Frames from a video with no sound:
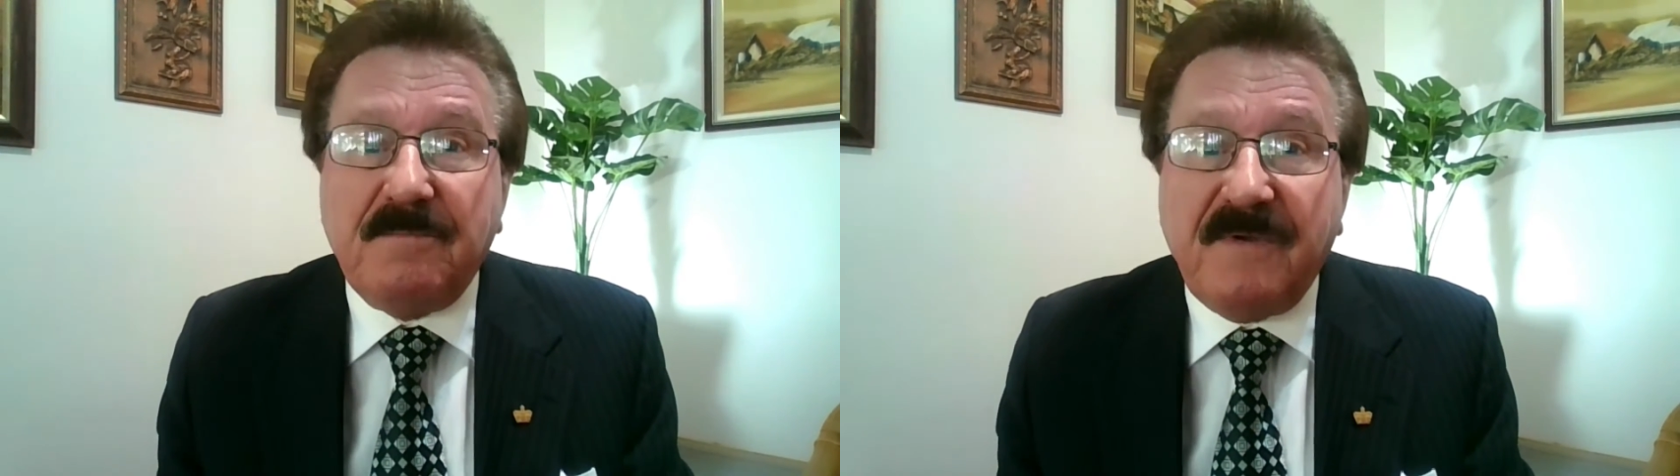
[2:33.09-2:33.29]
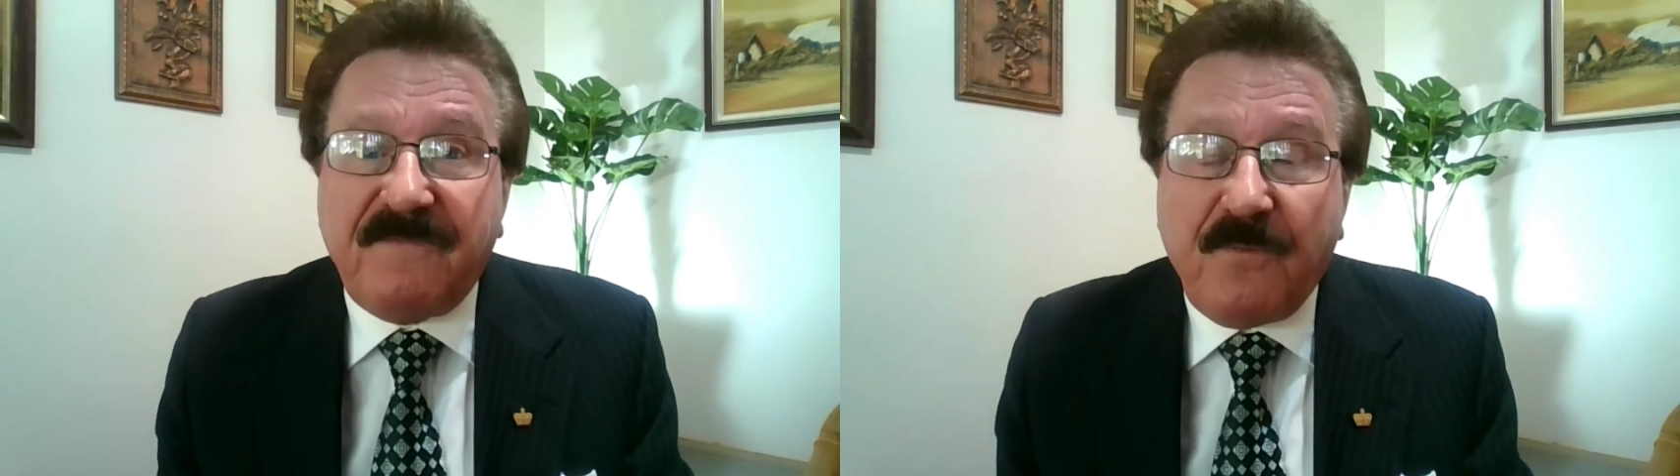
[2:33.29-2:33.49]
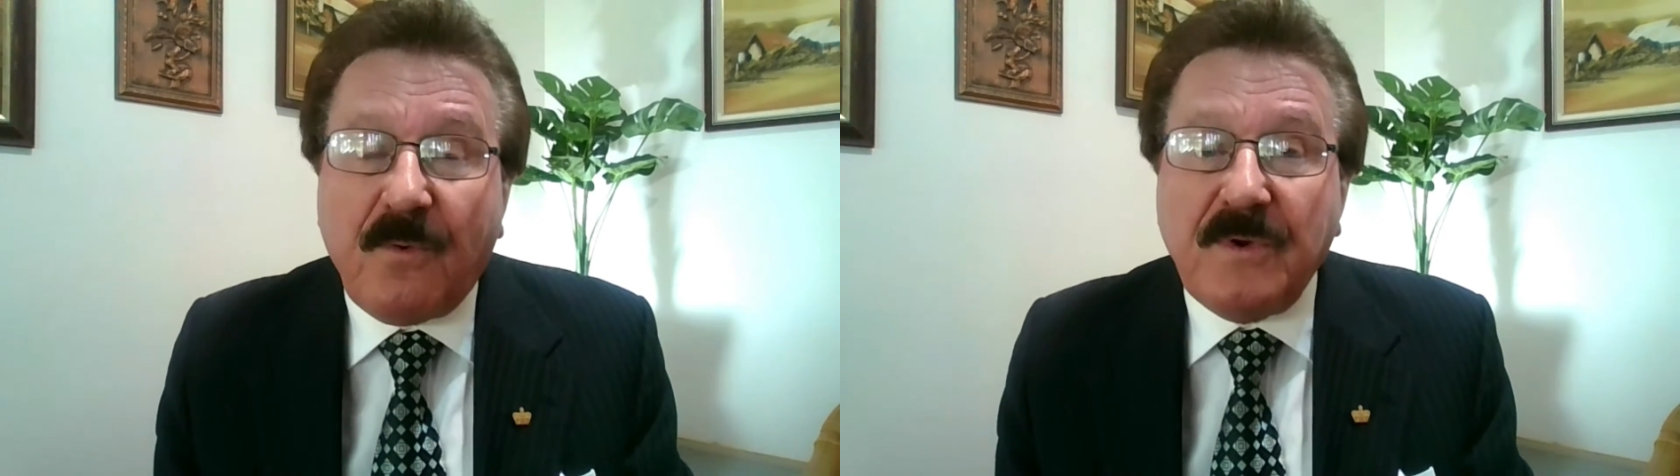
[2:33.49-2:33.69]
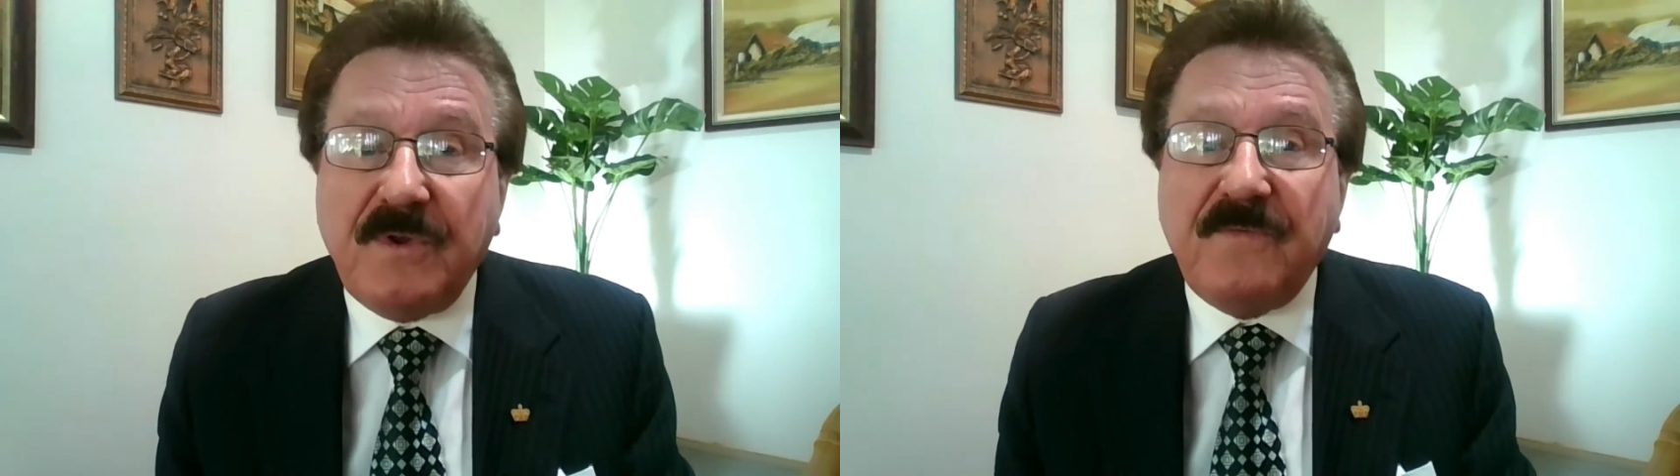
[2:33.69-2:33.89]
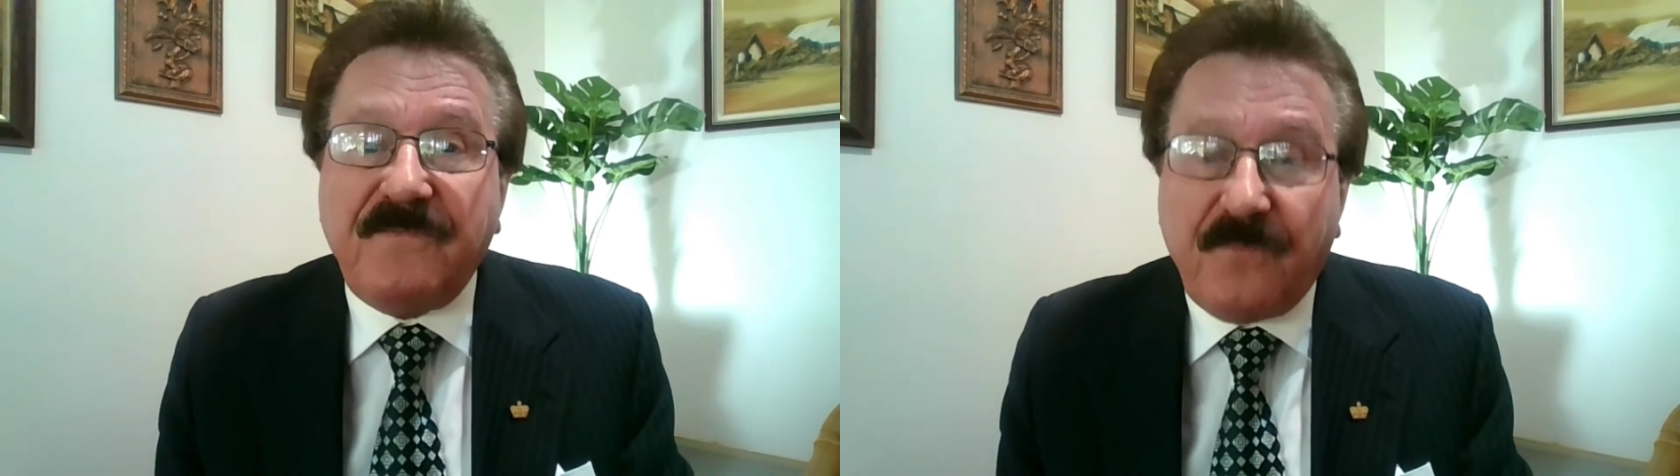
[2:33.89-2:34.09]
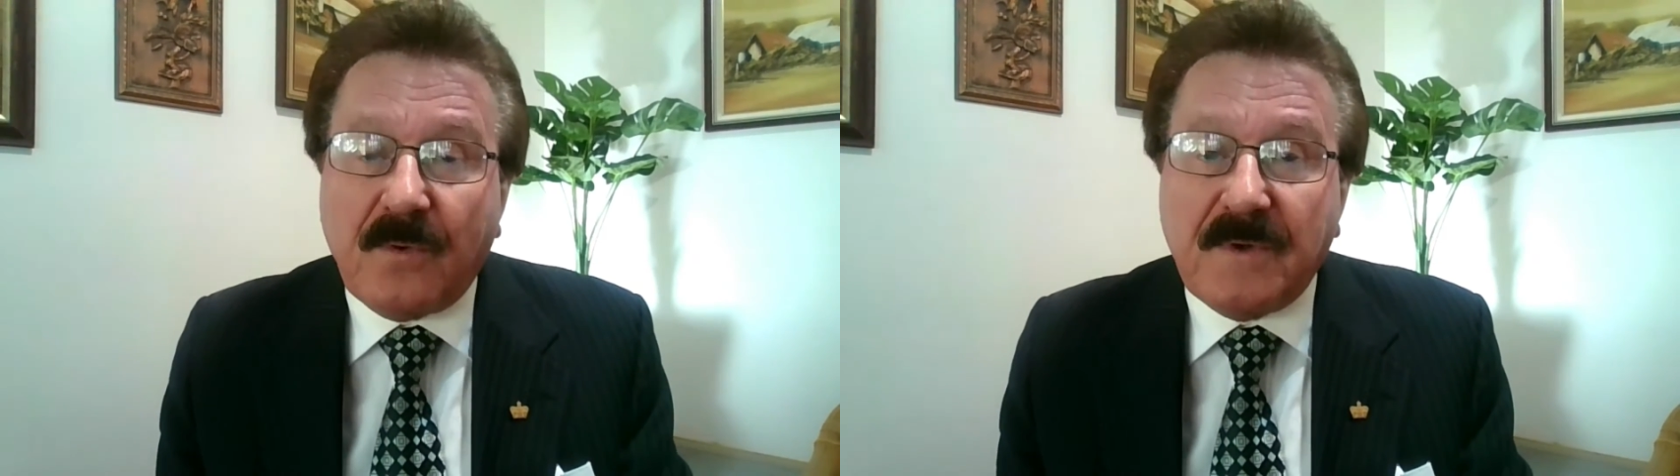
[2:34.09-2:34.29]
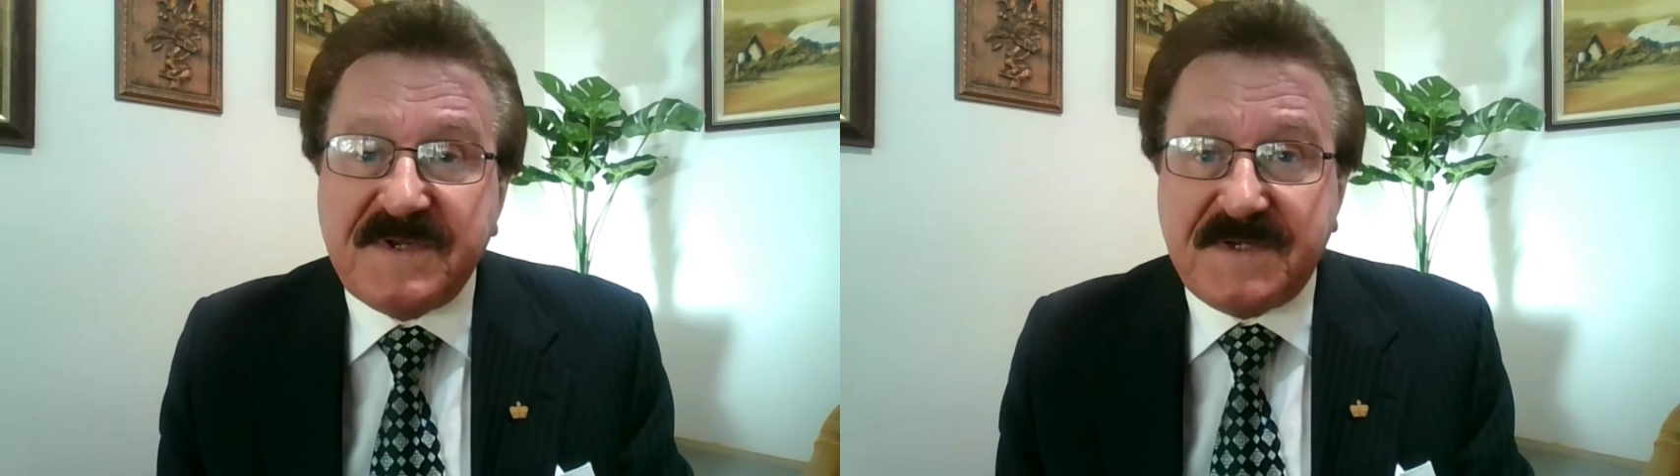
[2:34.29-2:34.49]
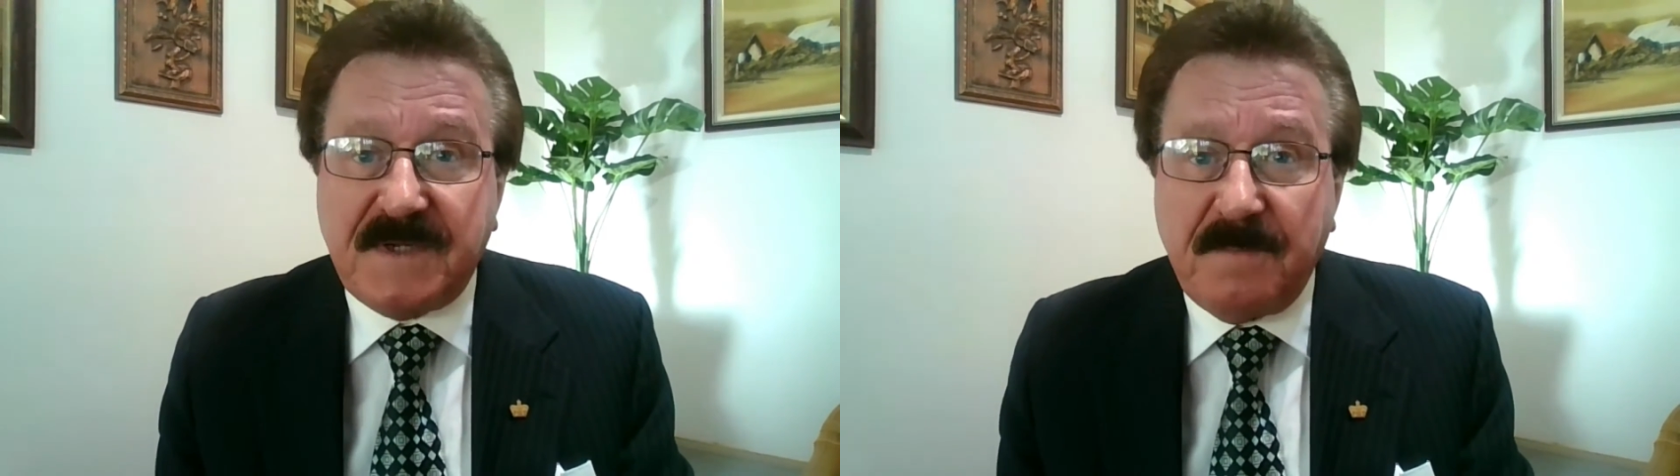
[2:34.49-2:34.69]
before you fall
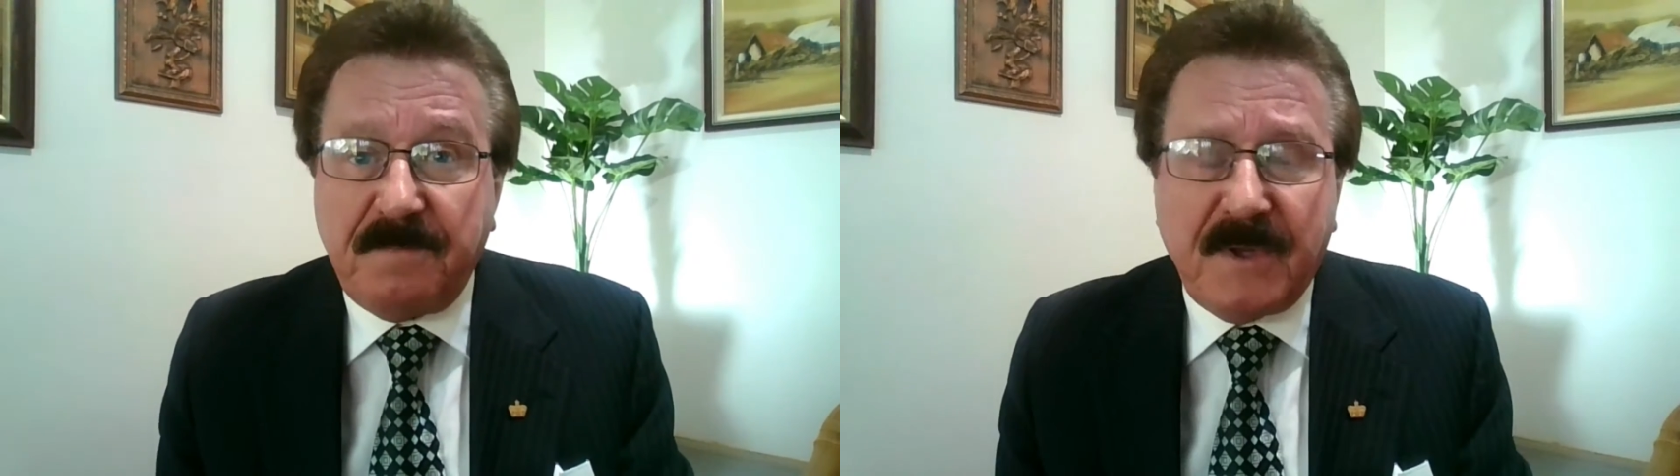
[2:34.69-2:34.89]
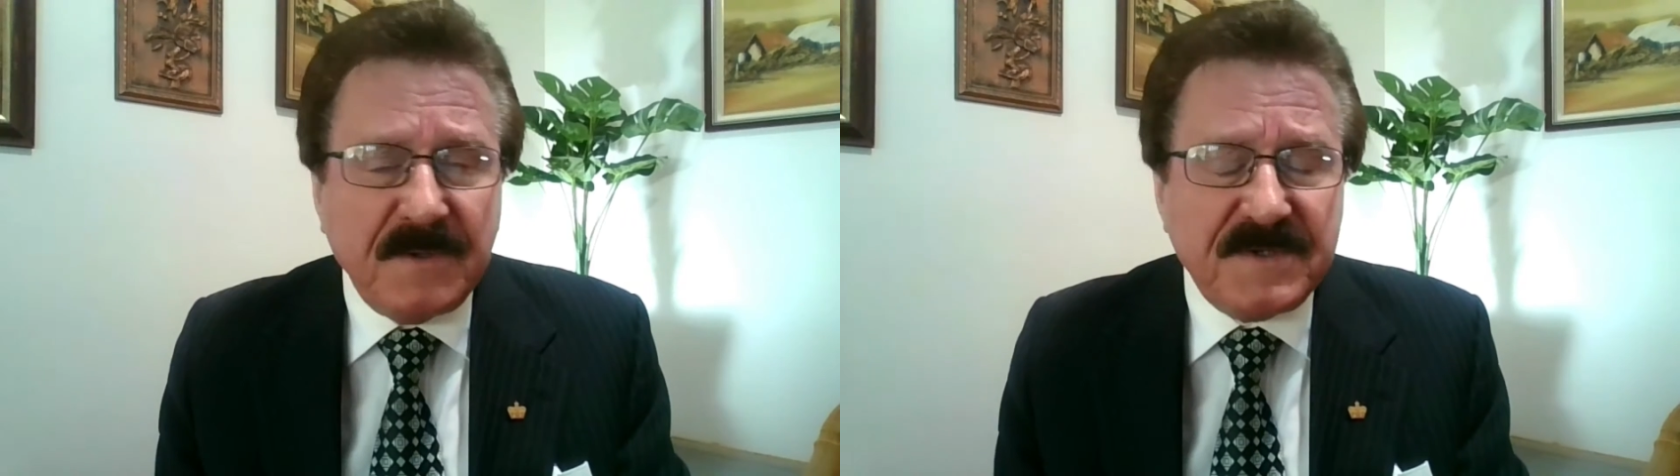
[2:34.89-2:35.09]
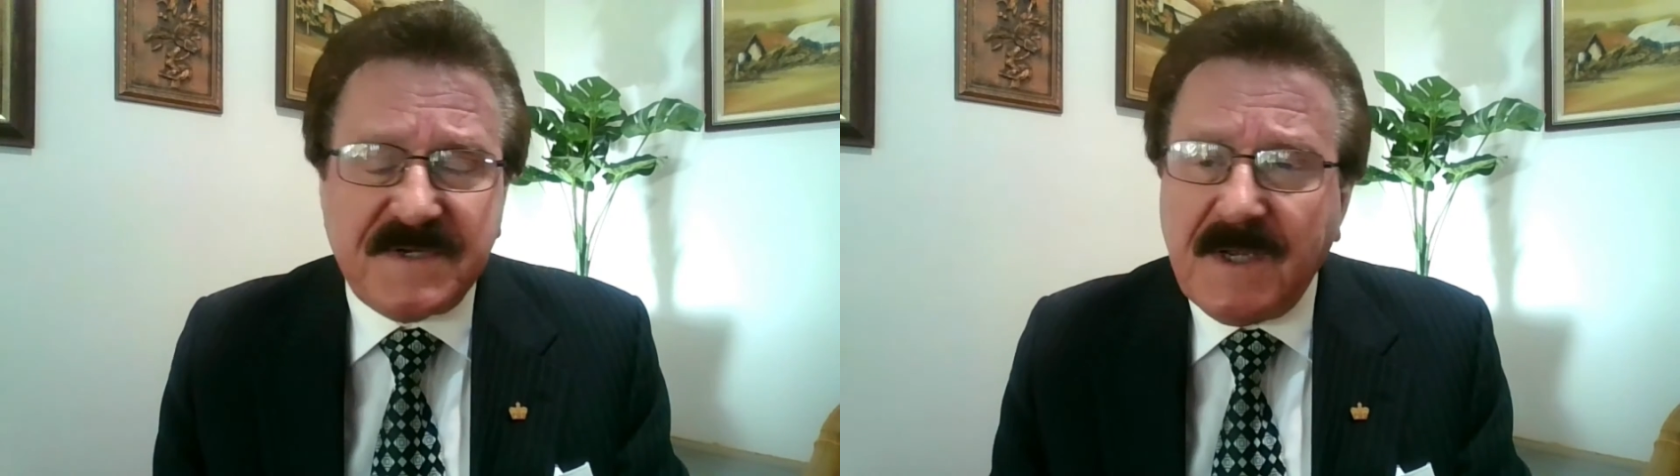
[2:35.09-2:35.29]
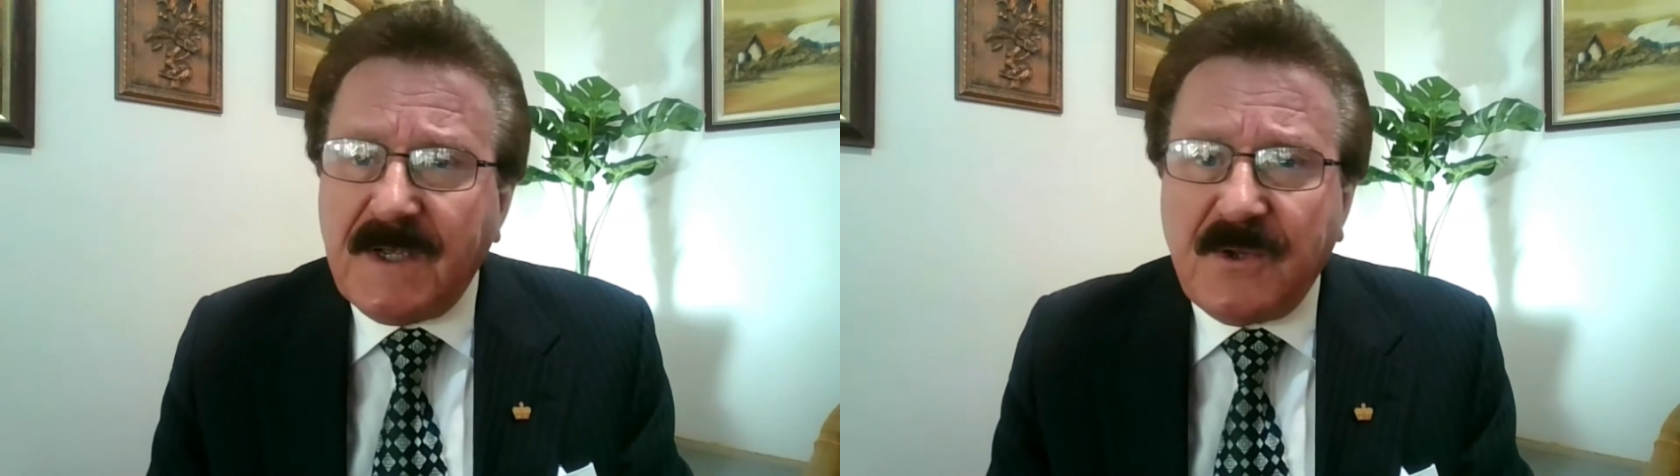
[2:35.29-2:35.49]
asleep because